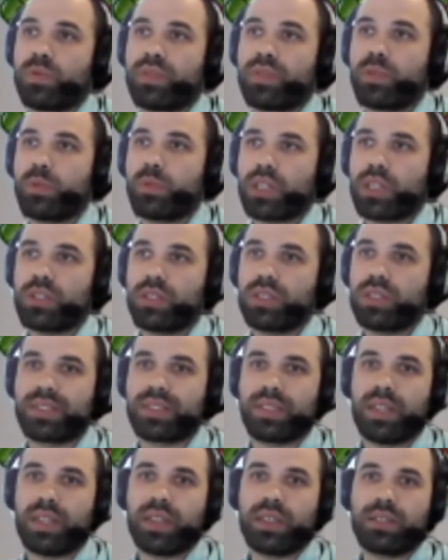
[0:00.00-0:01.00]
we actually
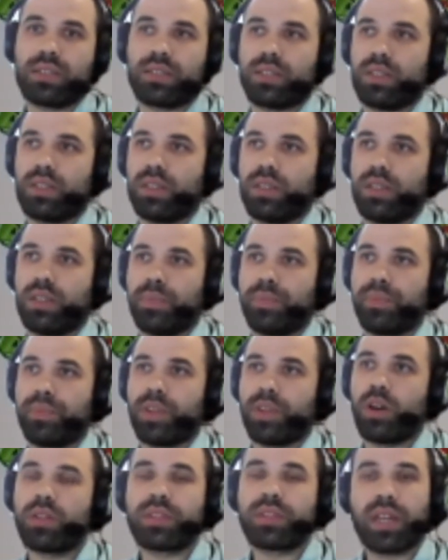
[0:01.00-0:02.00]
set
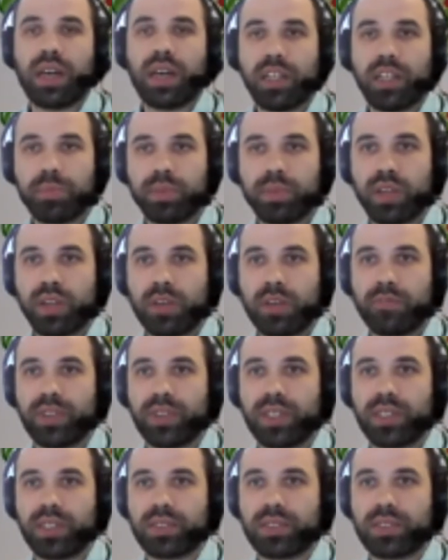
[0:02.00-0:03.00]
all the lparam
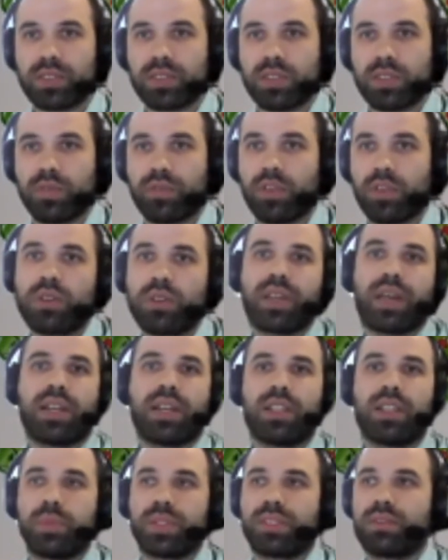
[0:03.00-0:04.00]
fields of all the
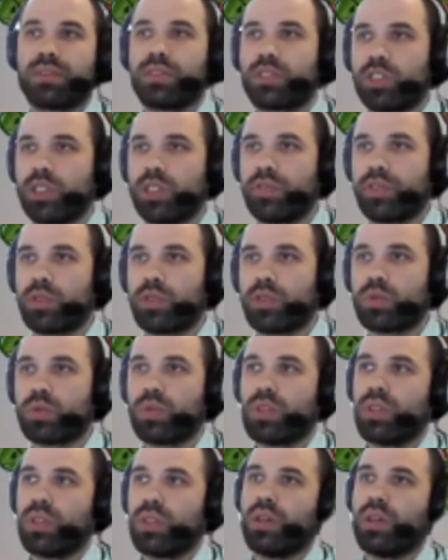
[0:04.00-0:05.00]
elements in the tree view
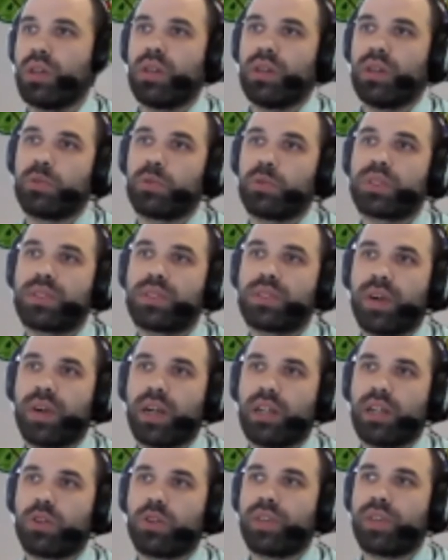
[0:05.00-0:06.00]
with the
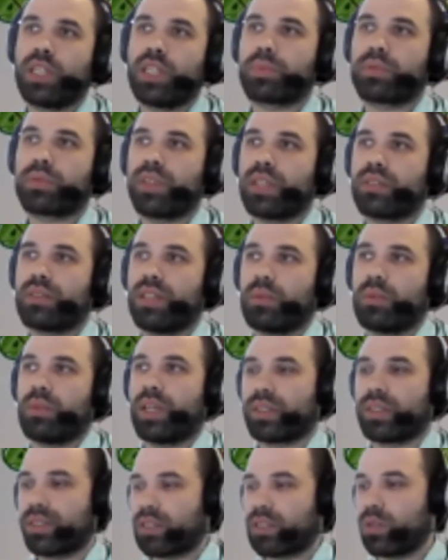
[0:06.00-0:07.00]
value of heap create enable
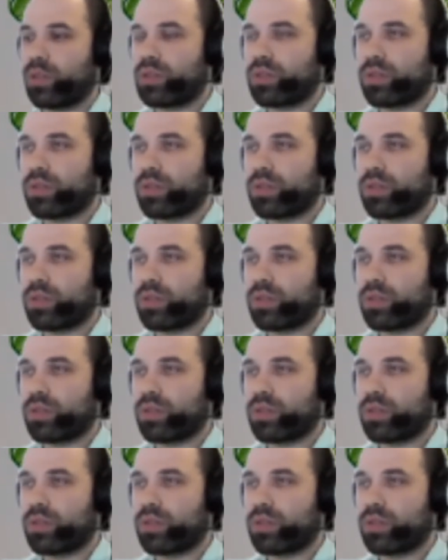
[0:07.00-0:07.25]
execute.